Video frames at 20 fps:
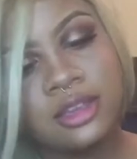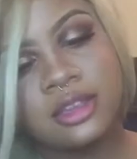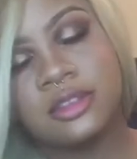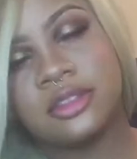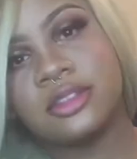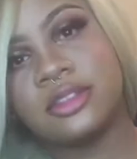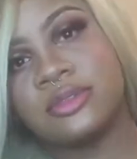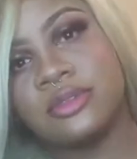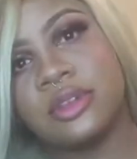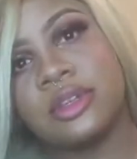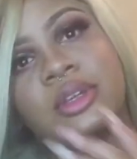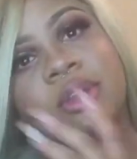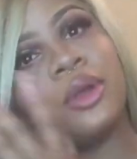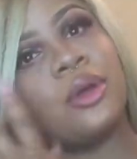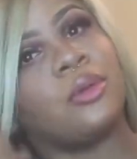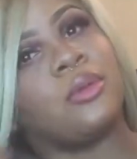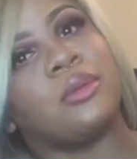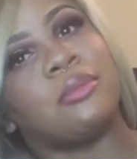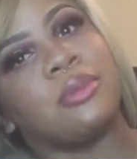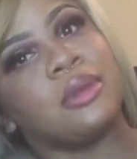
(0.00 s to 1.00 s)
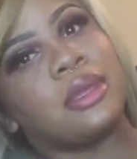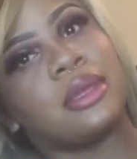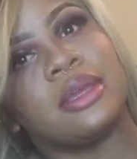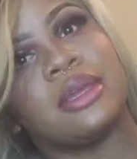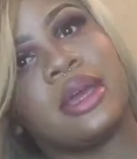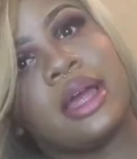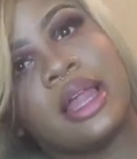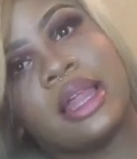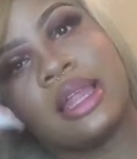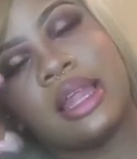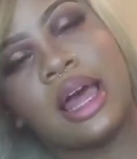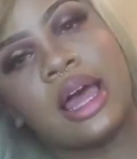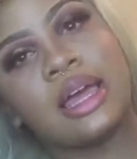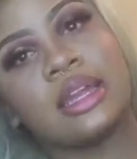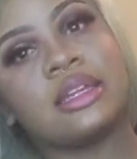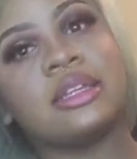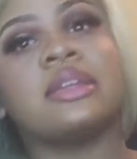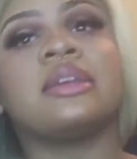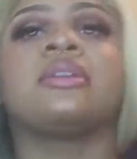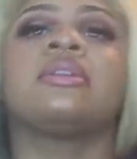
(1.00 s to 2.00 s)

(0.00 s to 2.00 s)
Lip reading: This video would be a lot